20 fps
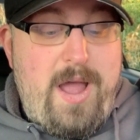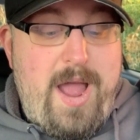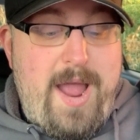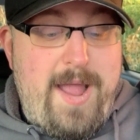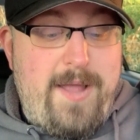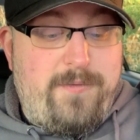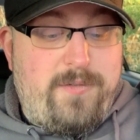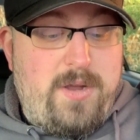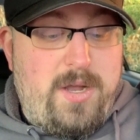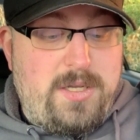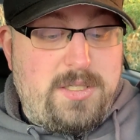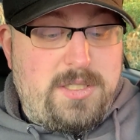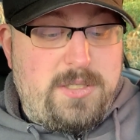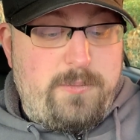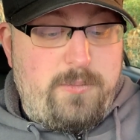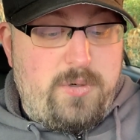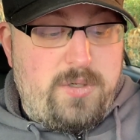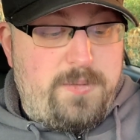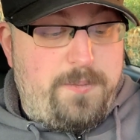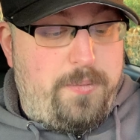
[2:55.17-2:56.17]
I have
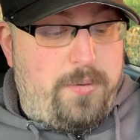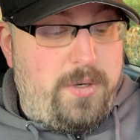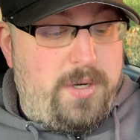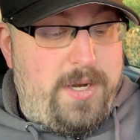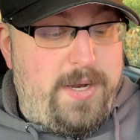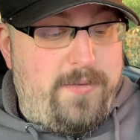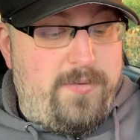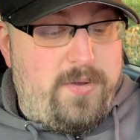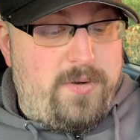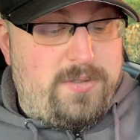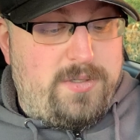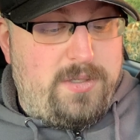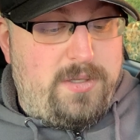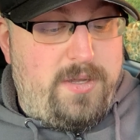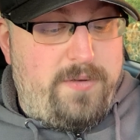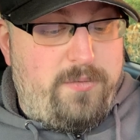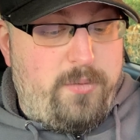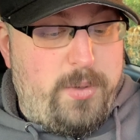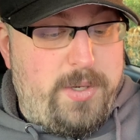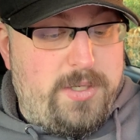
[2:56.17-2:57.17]
customers put in their
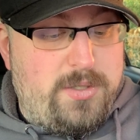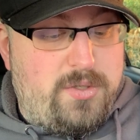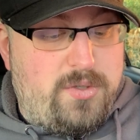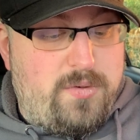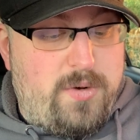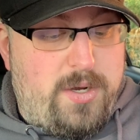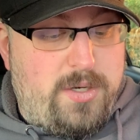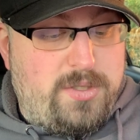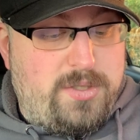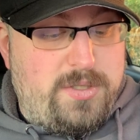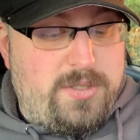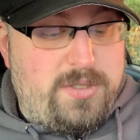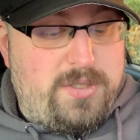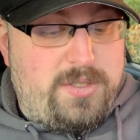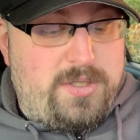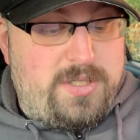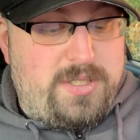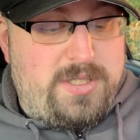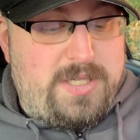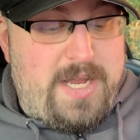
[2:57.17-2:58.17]
delivery
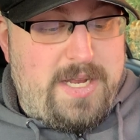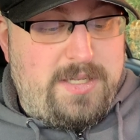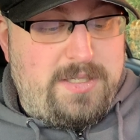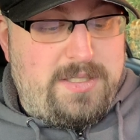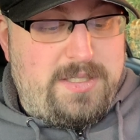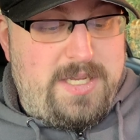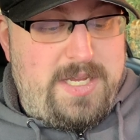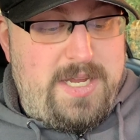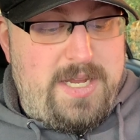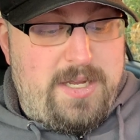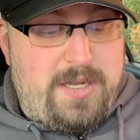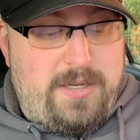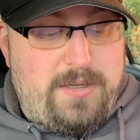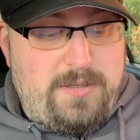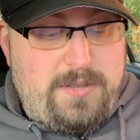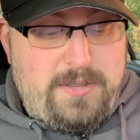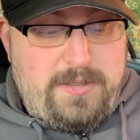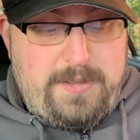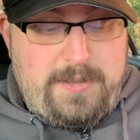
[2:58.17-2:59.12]
instructions to send Tia.